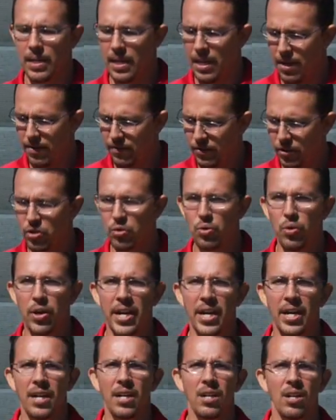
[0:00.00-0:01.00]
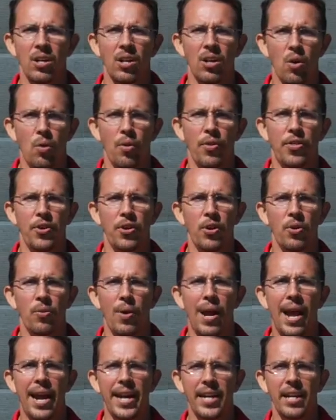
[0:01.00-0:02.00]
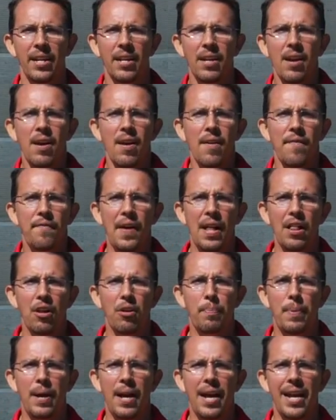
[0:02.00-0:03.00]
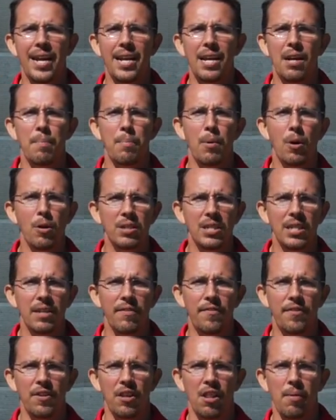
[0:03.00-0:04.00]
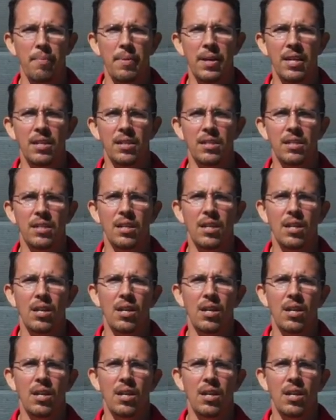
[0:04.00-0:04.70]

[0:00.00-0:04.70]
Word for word: of string going through your racket, followed by a multi-filament